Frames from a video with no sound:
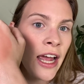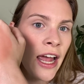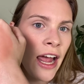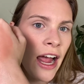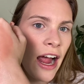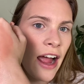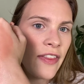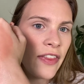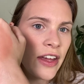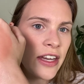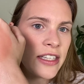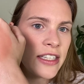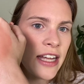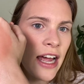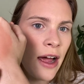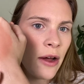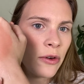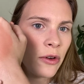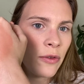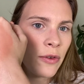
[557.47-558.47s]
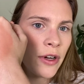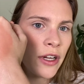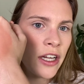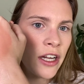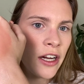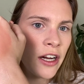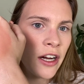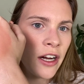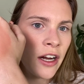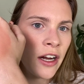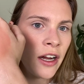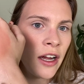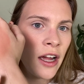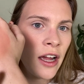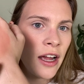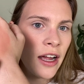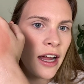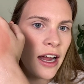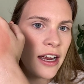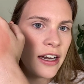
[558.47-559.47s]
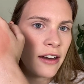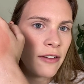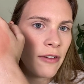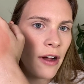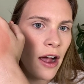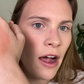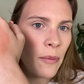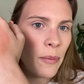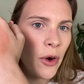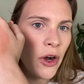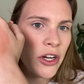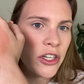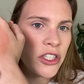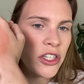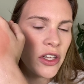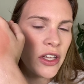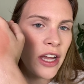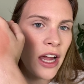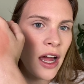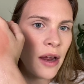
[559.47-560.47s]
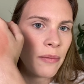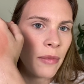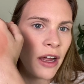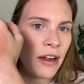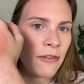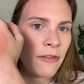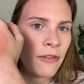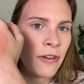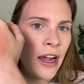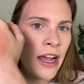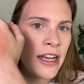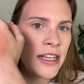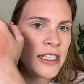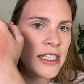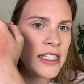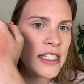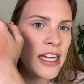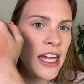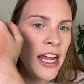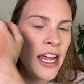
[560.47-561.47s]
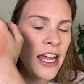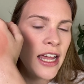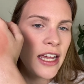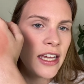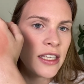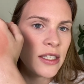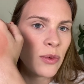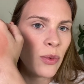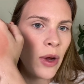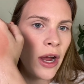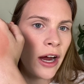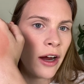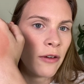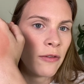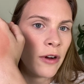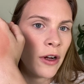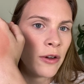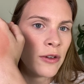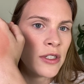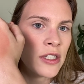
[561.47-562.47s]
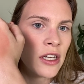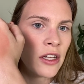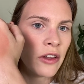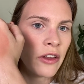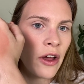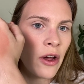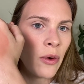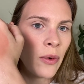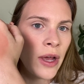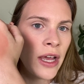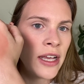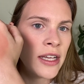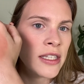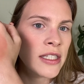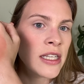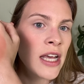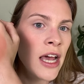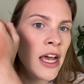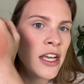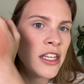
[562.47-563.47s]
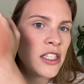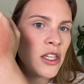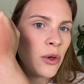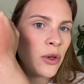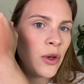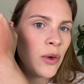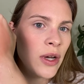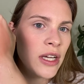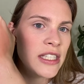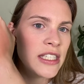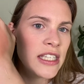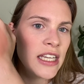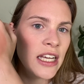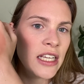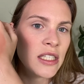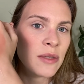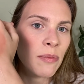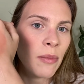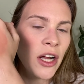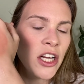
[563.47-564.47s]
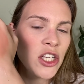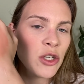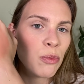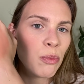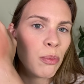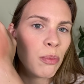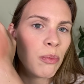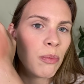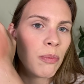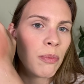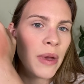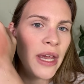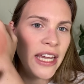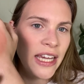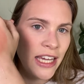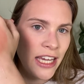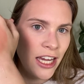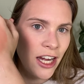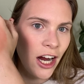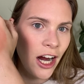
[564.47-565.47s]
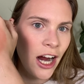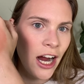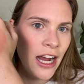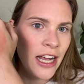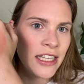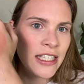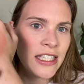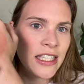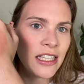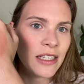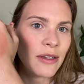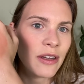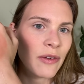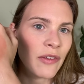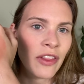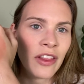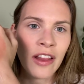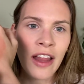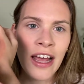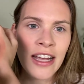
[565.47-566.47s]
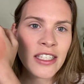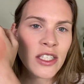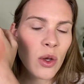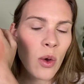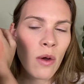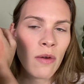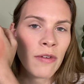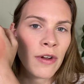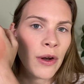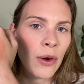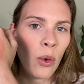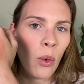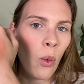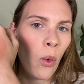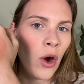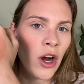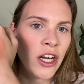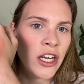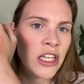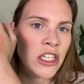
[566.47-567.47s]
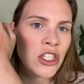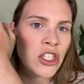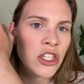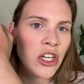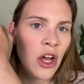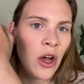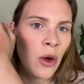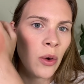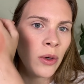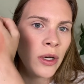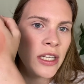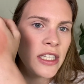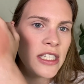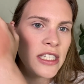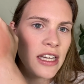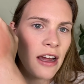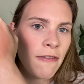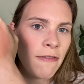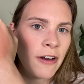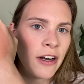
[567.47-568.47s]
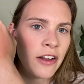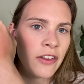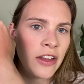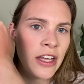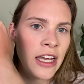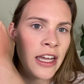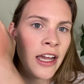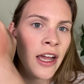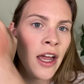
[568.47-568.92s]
and then down over here, kind of partially on my wrist, is where Rose Glow is. So you can see it's much pinkier. It's less of an orange tone. It's definitely